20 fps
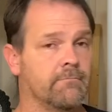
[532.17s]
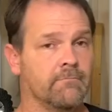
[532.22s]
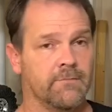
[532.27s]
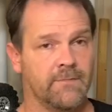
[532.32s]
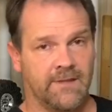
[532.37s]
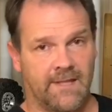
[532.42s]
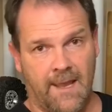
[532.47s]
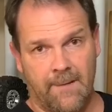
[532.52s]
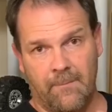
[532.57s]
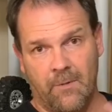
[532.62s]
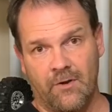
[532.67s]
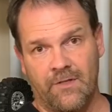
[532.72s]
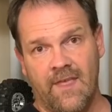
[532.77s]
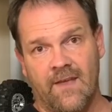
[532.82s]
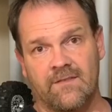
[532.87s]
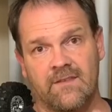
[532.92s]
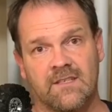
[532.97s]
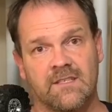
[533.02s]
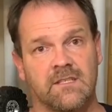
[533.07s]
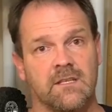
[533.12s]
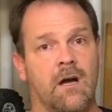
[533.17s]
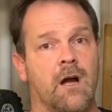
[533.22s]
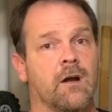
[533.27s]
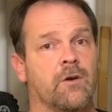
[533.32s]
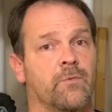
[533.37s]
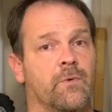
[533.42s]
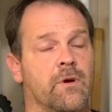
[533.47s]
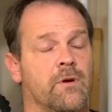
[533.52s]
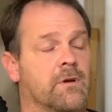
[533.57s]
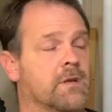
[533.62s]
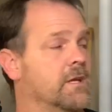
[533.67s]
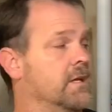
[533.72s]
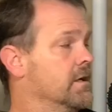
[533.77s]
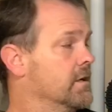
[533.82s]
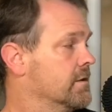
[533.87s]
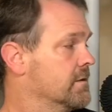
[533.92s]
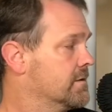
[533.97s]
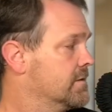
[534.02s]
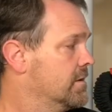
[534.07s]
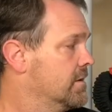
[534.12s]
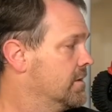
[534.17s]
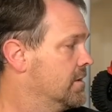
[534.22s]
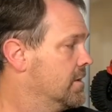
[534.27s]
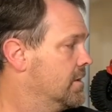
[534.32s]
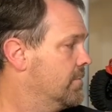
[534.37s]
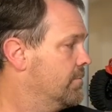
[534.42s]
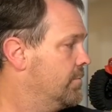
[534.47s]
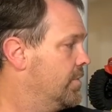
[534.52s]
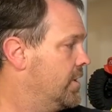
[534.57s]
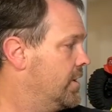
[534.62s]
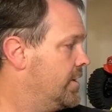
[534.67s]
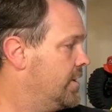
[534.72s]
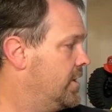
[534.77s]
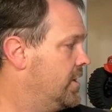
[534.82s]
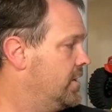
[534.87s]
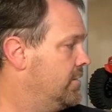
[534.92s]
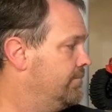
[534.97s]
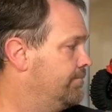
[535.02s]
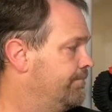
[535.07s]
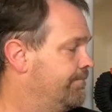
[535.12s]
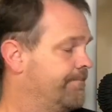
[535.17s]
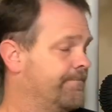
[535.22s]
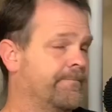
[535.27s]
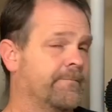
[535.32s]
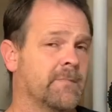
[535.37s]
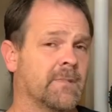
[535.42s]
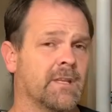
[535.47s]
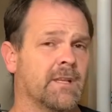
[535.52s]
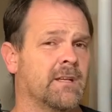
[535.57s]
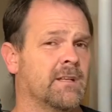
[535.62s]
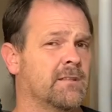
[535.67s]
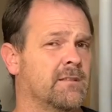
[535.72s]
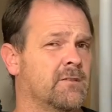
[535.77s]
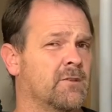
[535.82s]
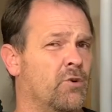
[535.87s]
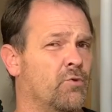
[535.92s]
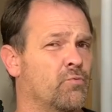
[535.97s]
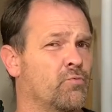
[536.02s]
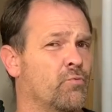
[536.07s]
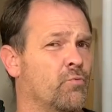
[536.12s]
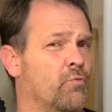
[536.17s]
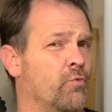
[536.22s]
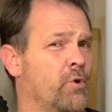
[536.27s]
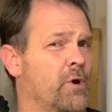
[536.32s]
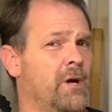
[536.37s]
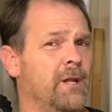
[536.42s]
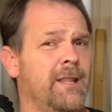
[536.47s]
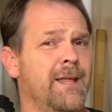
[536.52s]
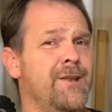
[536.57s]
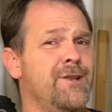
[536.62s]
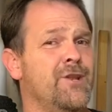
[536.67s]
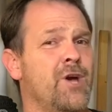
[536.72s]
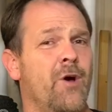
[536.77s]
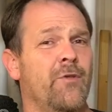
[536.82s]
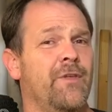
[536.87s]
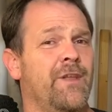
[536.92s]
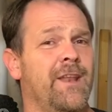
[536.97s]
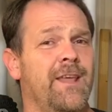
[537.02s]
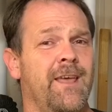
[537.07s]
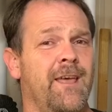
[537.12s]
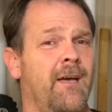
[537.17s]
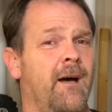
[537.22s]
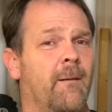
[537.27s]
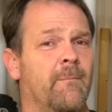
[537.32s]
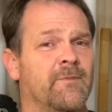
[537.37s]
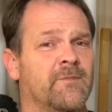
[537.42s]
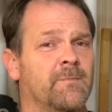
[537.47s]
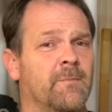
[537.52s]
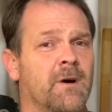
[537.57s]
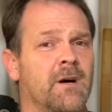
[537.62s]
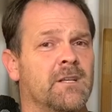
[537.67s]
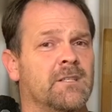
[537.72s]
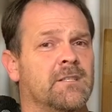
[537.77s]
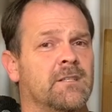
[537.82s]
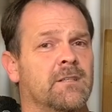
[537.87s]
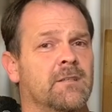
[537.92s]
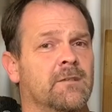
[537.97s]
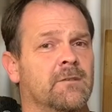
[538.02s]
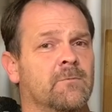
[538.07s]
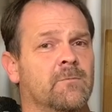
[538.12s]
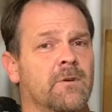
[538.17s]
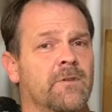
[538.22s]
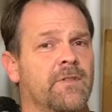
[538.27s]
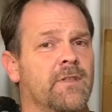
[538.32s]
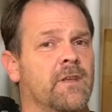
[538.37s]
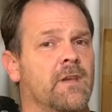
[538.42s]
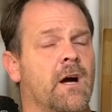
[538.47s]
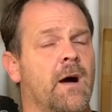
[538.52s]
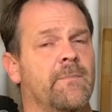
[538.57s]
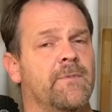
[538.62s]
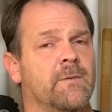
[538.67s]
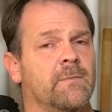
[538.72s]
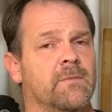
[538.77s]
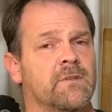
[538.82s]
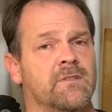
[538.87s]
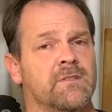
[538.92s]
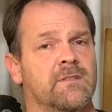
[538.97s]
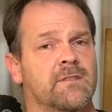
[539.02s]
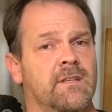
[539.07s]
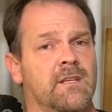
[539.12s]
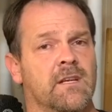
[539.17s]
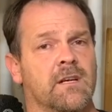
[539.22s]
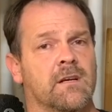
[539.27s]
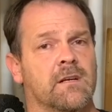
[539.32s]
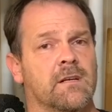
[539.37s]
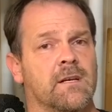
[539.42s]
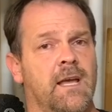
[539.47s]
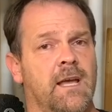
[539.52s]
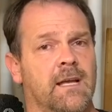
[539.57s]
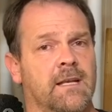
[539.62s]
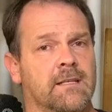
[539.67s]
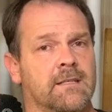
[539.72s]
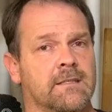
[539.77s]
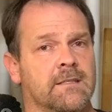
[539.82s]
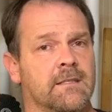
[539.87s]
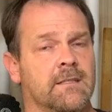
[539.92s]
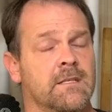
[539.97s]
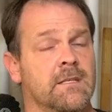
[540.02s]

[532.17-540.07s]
They both have the stock rear gears, but don't really know that it helps much with the Optimus TRX.